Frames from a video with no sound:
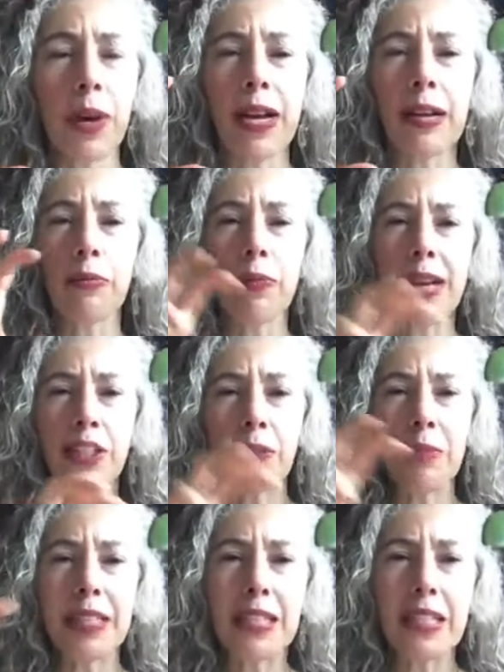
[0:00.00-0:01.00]
right?
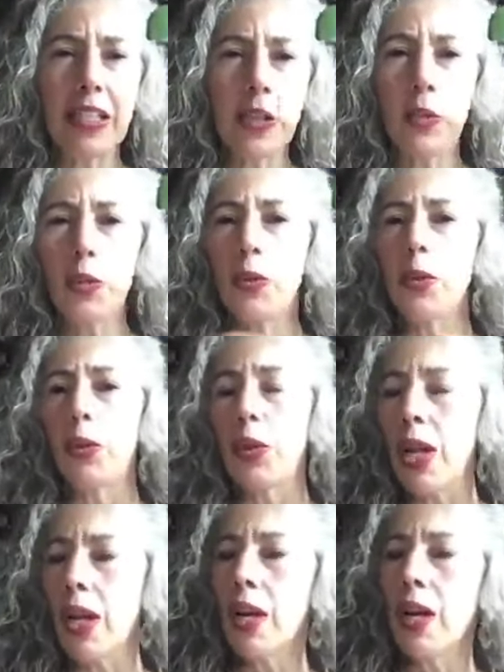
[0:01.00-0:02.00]
Regimented school,